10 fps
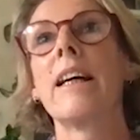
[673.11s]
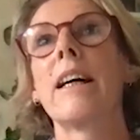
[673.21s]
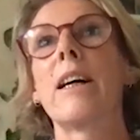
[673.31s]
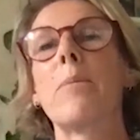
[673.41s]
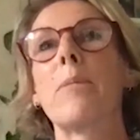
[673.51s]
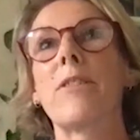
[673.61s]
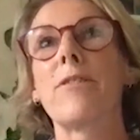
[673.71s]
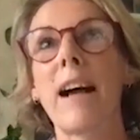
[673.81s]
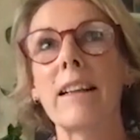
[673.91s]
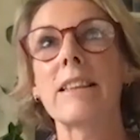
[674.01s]
the
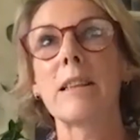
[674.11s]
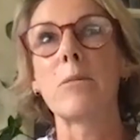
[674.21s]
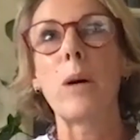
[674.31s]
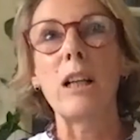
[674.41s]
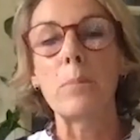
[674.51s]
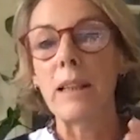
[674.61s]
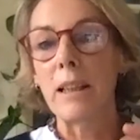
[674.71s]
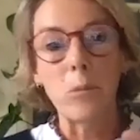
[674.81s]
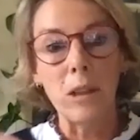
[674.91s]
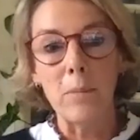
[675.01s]
fact that
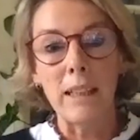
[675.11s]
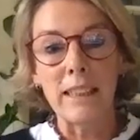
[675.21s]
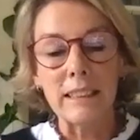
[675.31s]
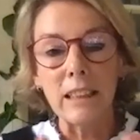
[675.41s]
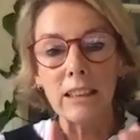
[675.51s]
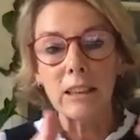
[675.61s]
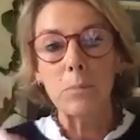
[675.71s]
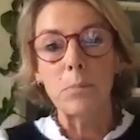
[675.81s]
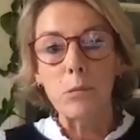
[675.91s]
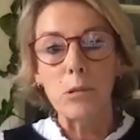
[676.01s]
well-being, it's such a
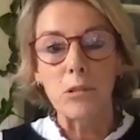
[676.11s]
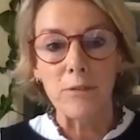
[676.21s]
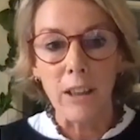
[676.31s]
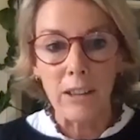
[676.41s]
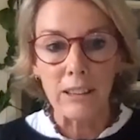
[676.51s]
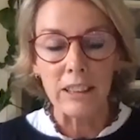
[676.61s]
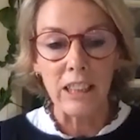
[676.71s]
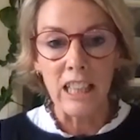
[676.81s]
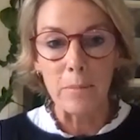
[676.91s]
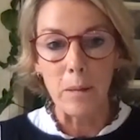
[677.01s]
broad, vast term.